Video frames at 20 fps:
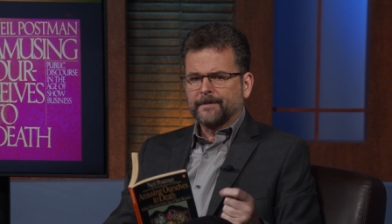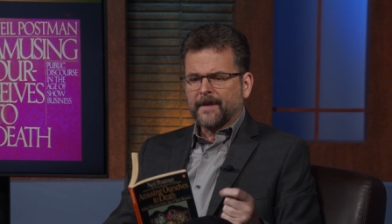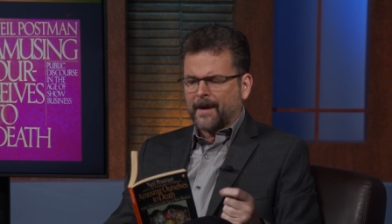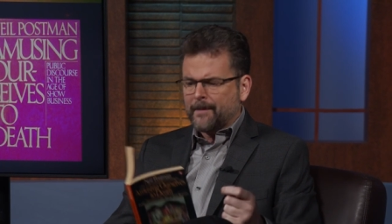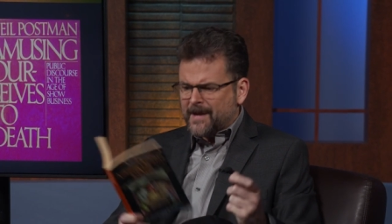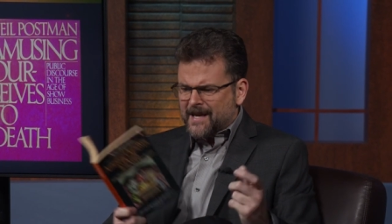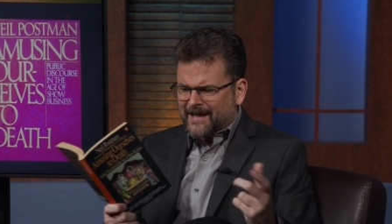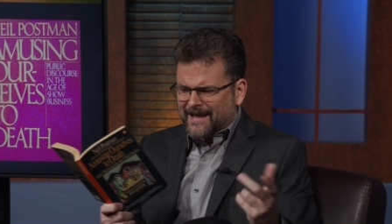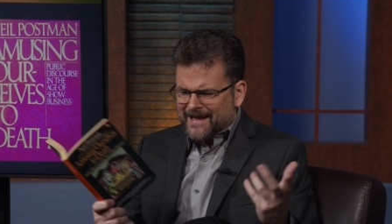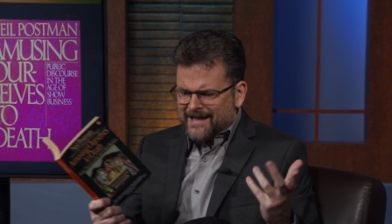I
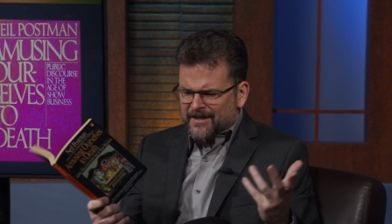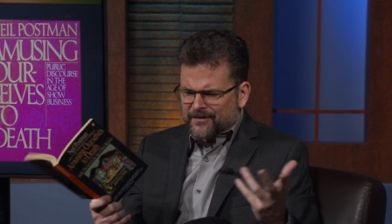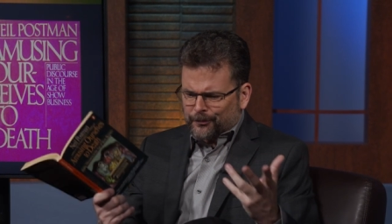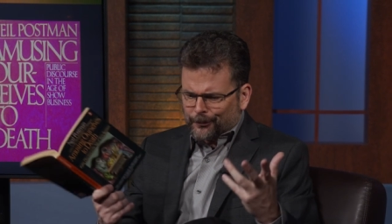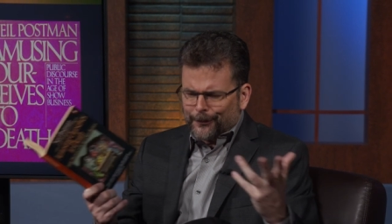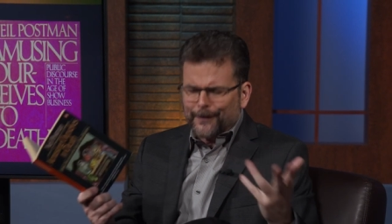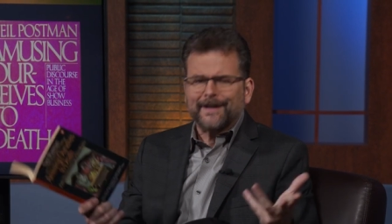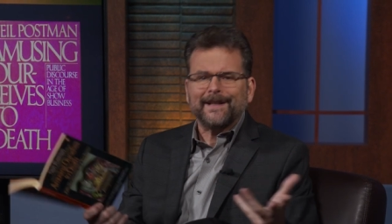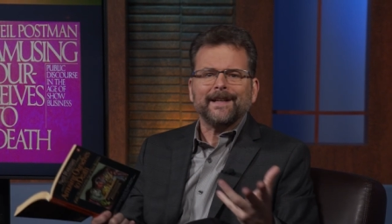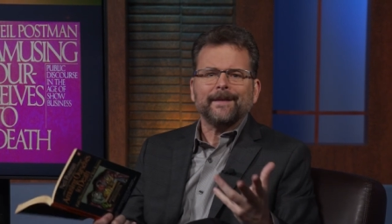mean, let's
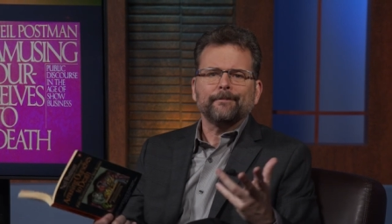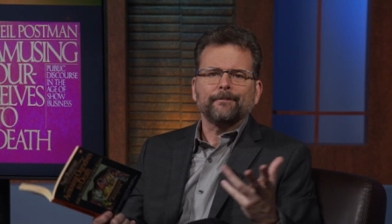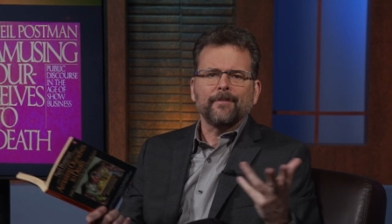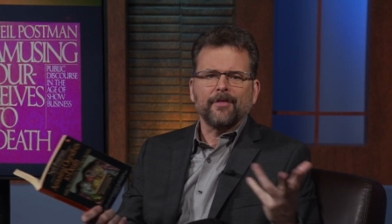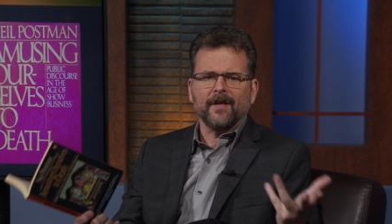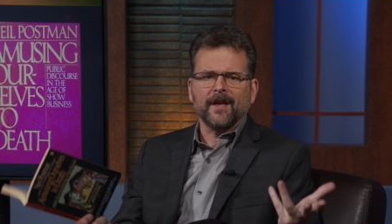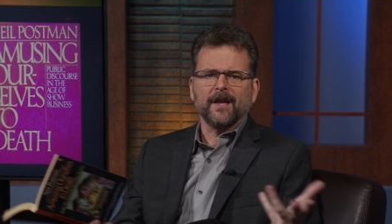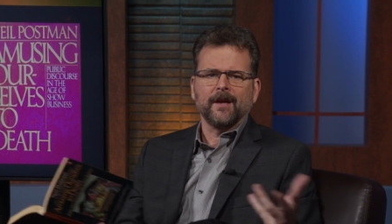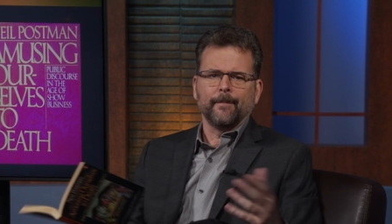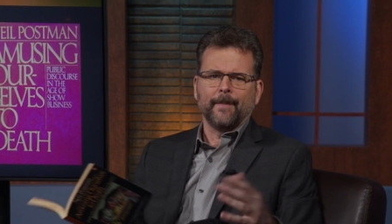really
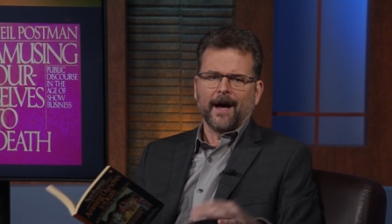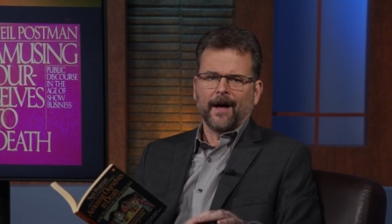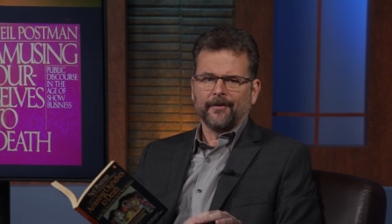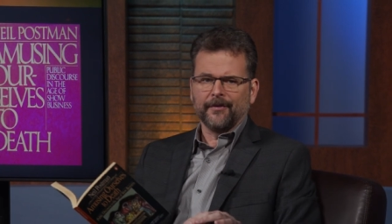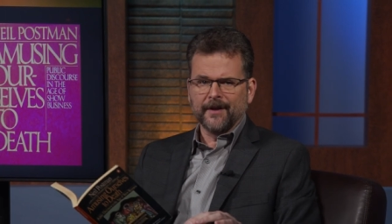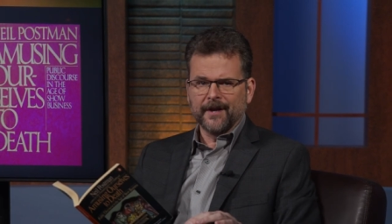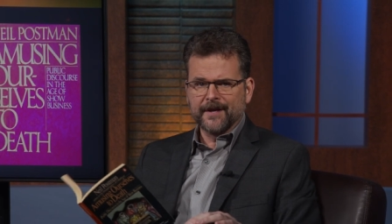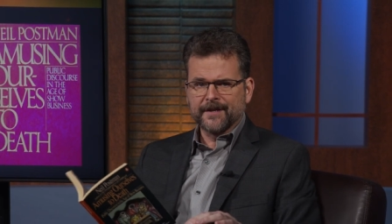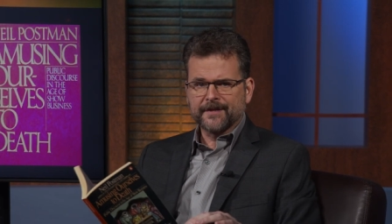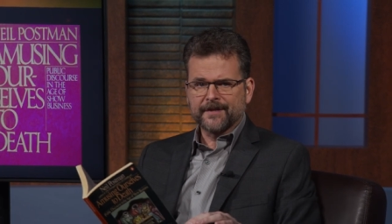think about
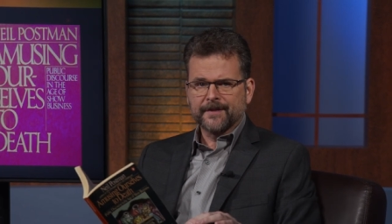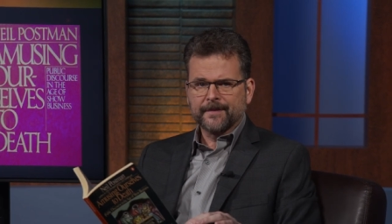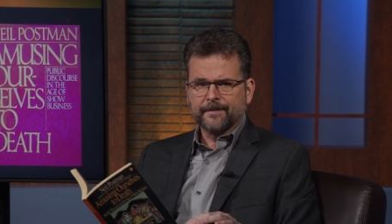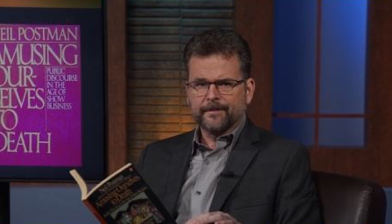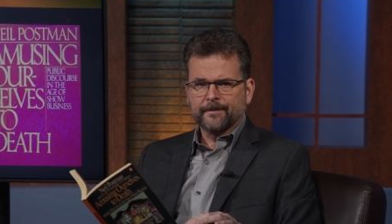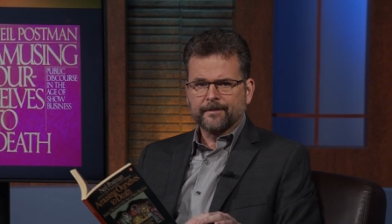this.